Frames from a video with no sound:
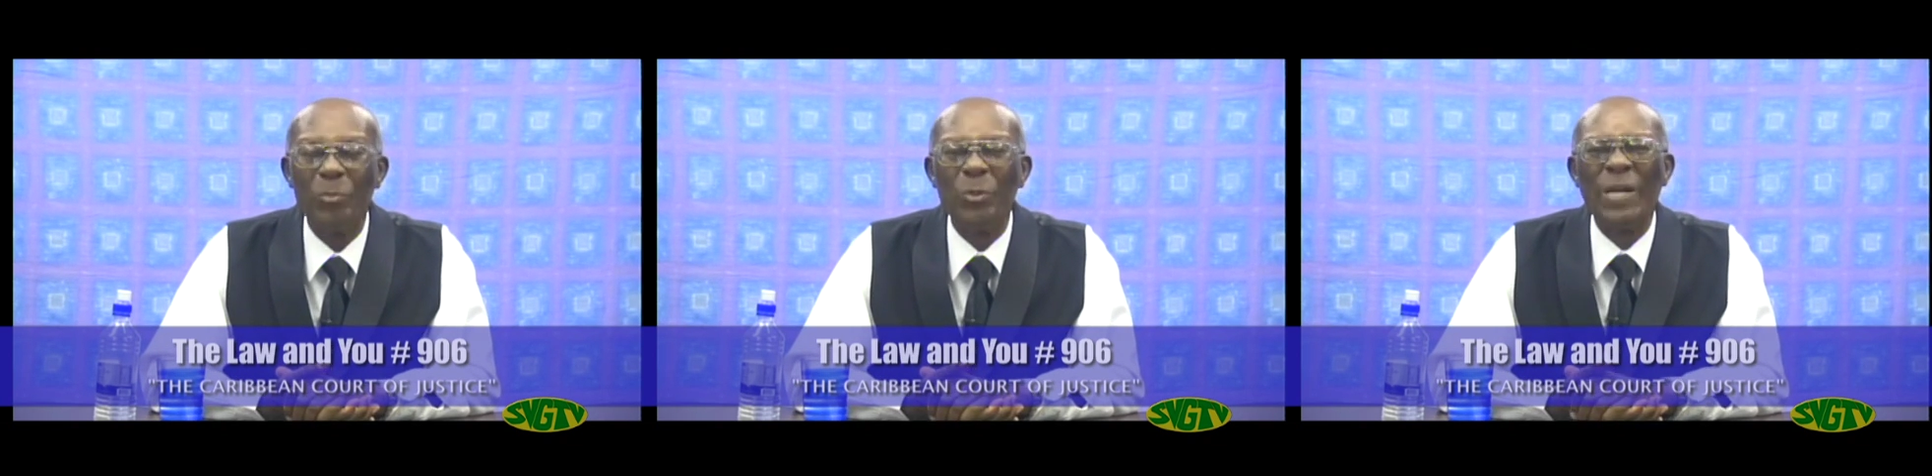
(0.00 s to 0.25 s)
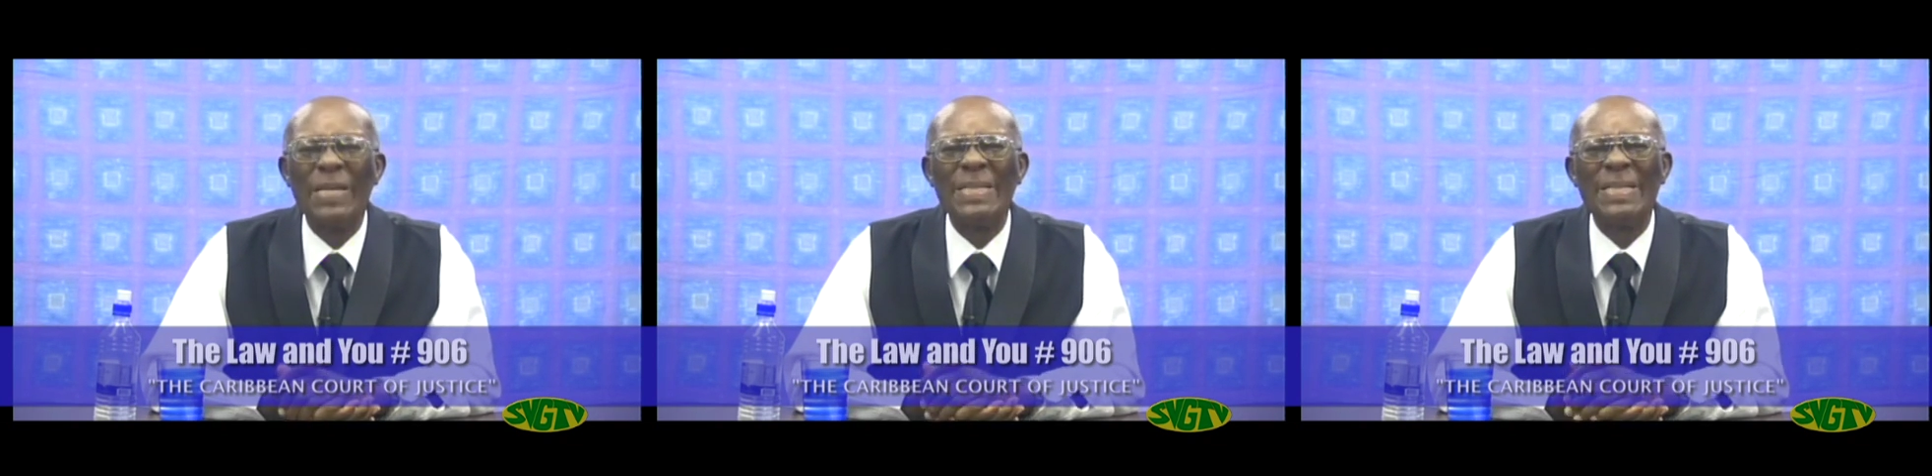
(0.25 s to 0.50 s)

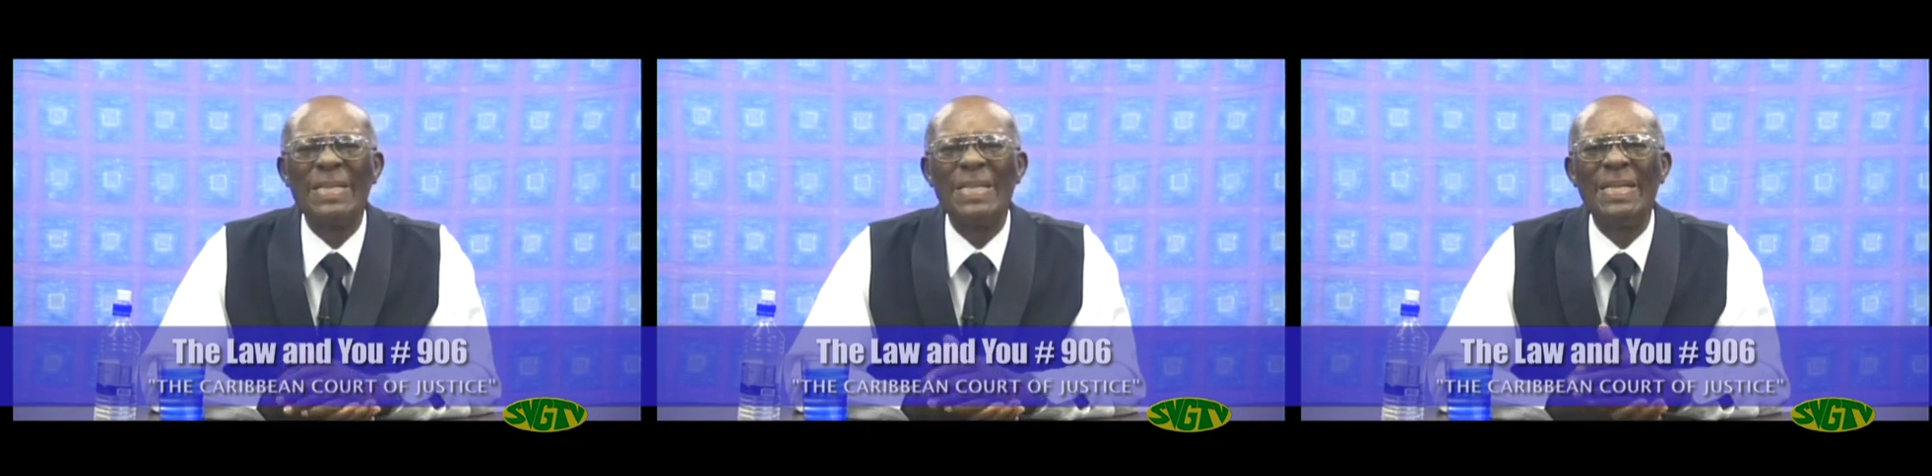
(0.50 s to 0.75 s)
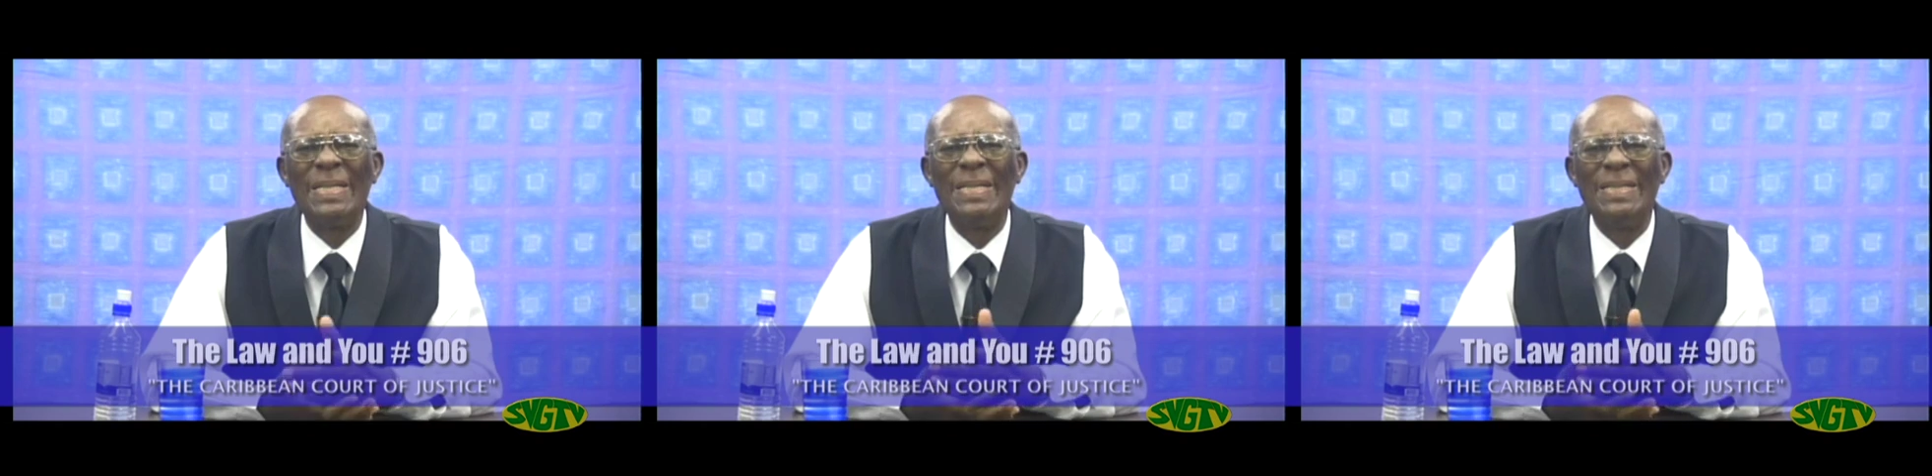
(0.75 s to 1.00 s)

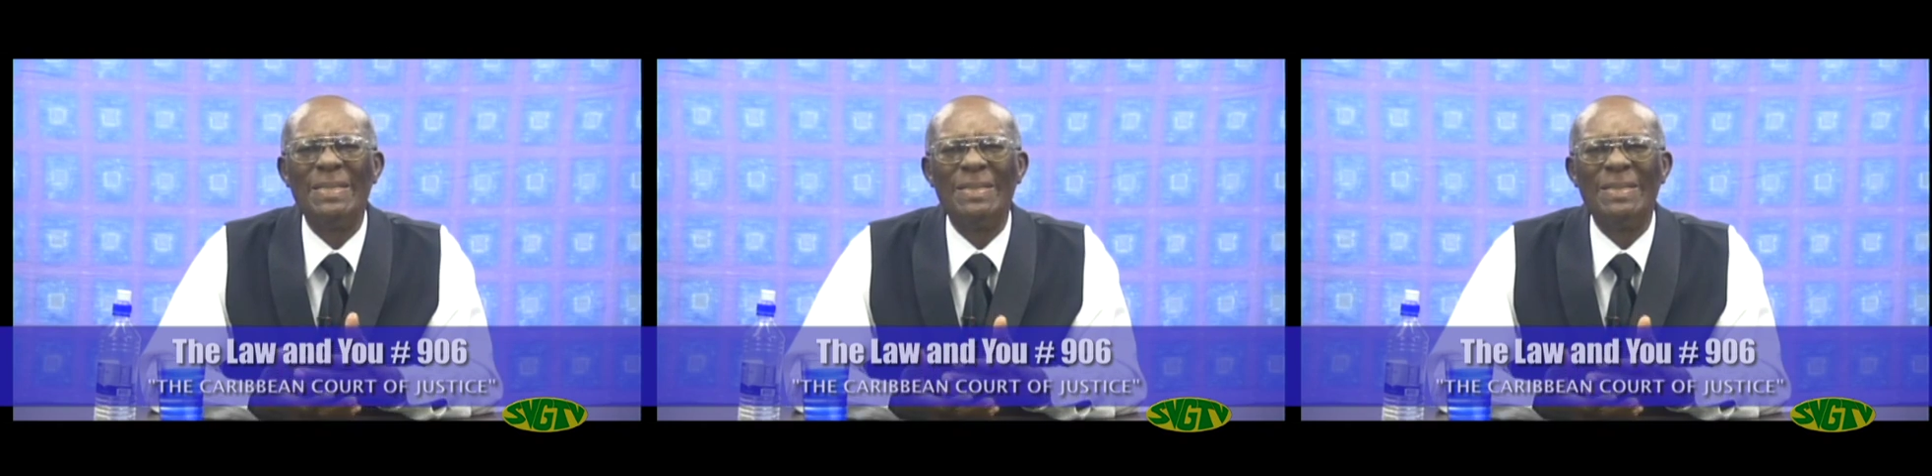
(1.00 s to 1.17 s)
practically